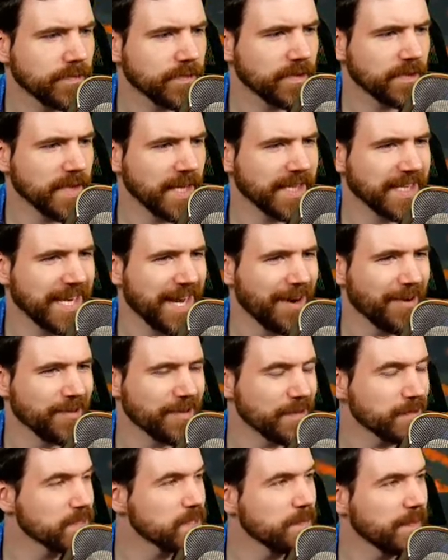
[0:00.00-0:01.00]
That count,
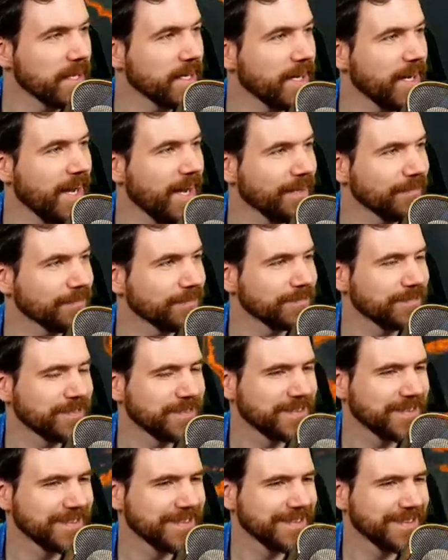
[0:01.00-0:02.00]
it was a bit off.
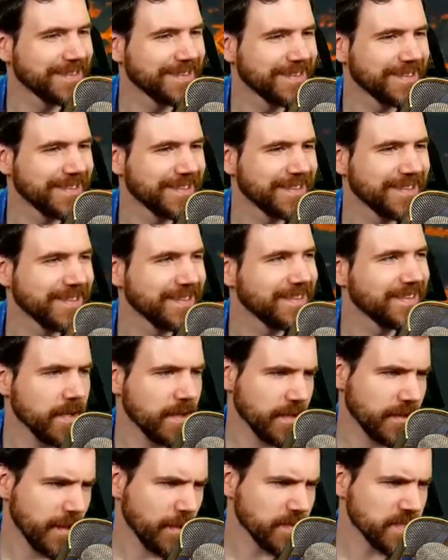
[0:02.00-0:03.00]

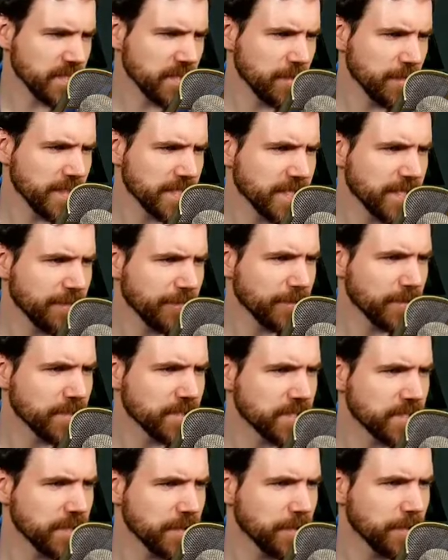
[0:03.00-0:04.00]
That was a little bit different
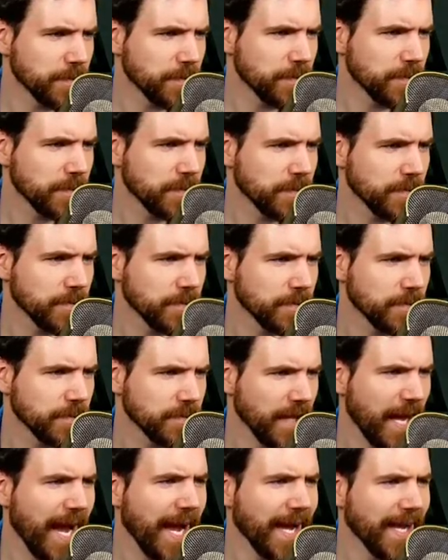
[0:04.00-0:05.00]
to
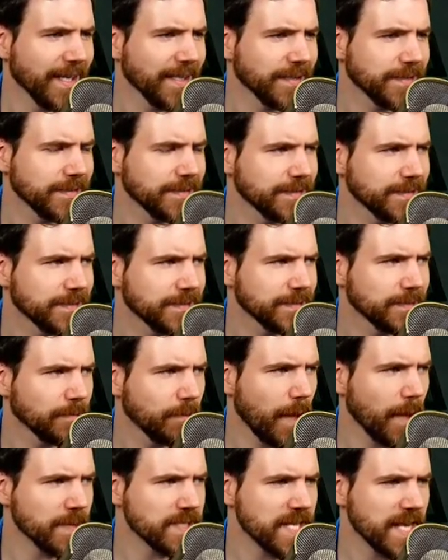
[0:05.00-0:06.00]
that.
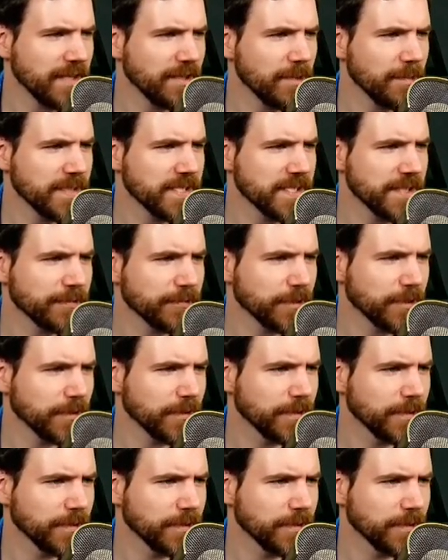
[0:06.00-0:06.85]
Why was that a little bit different?